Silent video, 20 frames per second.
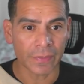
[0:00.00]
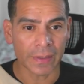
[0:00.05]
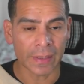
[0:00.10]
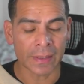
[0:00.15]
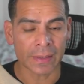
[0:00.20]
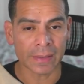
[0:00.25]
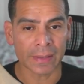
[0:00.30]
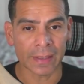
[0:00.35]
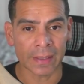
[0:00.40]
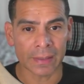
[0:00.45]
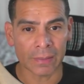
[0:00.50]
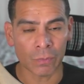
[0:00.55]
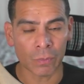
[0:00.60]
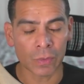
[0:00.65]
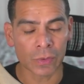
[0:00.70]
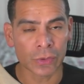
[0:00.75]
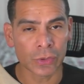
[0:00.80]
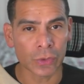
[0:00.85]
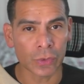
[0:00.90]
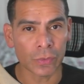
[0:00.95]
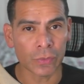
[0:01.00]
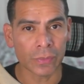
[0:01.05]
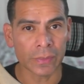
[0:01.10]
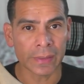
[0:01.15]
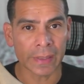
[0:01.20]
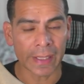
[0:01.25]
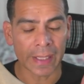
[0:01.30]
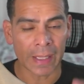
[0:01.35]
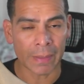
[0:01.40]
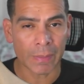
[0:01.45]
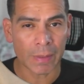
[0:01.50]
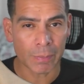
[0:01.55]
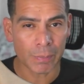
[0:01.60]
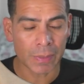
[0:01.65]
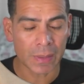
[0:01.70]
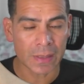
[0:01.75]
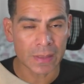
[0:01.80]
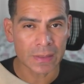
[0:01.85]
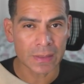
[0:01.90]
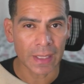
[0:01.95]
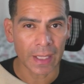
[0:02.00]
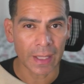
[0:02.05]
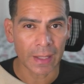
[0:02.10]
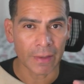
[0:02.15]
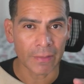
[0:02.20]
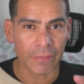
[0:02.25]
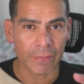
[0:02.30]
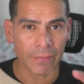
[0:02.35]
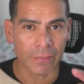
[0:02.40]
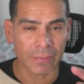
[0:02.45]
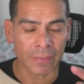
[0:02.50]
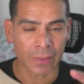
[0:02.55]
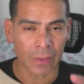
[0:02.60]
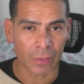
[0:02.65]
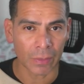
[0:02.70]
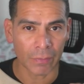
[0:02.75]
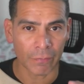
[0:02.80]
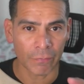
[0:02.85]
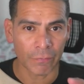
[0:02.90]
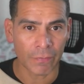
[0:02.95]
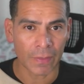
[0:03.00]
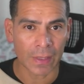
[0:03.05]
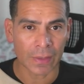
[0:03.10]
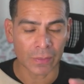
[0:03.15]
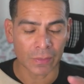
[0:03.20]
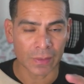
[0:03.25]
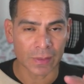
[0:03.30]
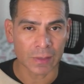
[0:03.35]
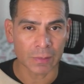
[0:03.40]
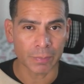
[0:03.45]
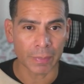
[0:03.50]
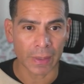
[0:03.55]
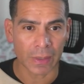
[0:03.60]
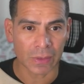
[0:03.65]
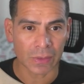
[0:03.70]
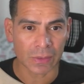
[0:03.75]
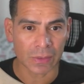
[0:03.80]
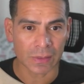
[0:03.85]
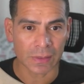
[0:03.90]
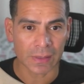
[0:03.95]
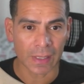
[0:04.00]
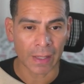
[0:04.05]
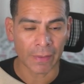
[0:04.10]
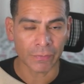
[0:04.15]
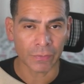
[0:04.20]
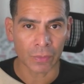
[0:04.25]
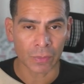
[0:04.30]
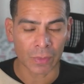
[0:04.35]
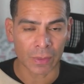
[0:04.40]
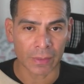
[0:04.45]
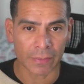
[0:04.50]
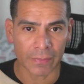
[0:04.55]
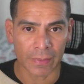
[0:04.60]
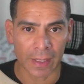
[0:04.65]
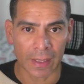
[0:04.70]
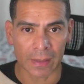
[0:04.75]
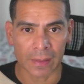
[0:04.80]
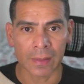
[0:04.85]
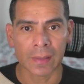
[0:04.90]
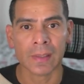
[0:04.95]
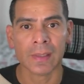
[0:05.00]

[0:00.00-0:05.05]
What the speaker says: and then we'll do the MEPs have their final inspections after all of that.